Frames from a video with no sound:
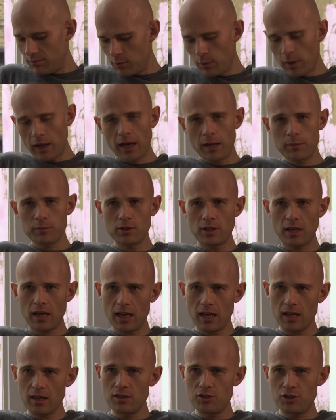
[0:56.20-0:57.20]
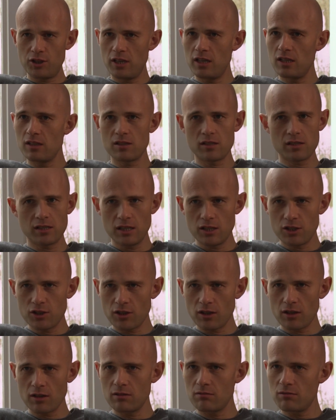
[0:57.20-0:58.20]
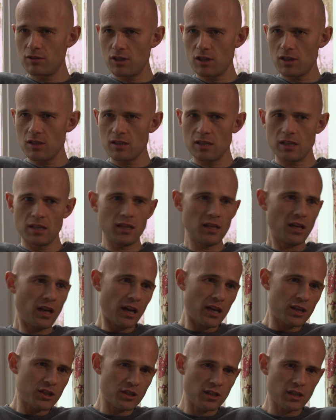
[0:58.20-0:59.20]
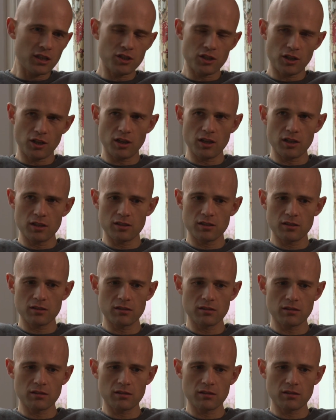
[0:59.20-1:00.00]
the way I am today jeans, t shirt, jersey, occasionally shirts. Mm